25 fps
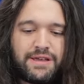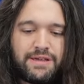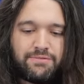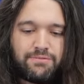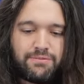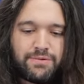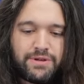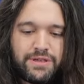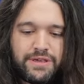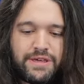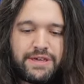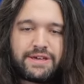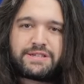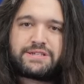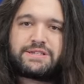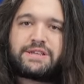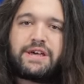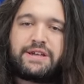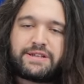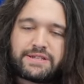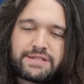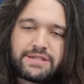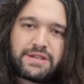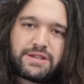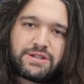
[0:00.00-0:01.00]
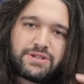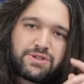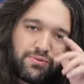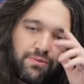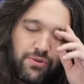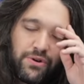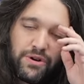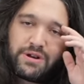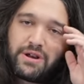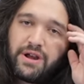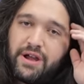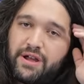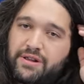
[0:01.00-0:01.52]
and really excites us to
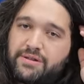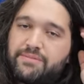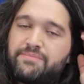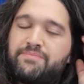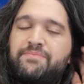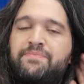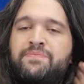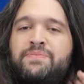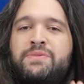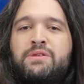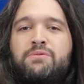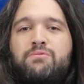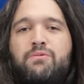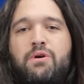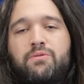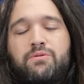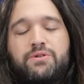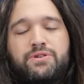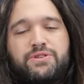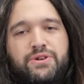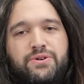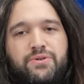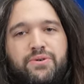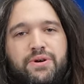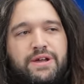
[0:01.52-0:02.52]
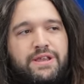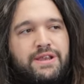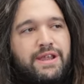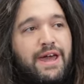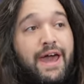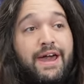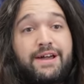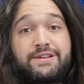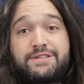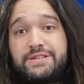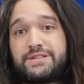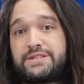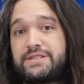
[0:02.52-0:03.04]
work on what we're doing,
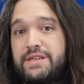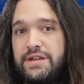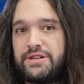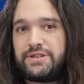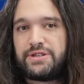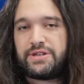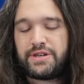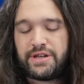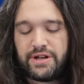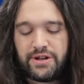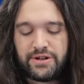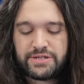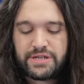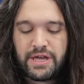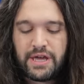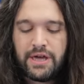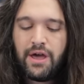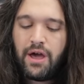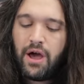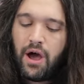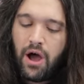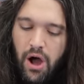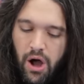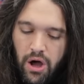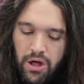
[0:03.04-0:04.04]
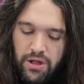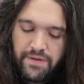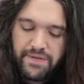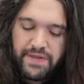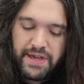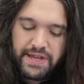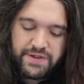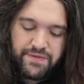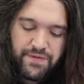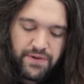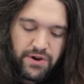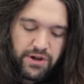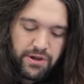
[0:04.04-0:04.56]
access to engineers, all of
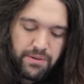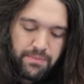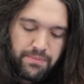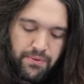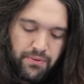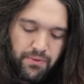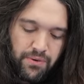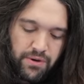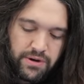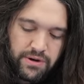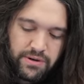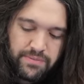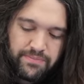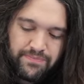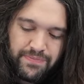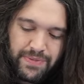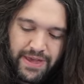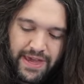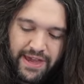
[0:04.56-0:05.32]
that's very important.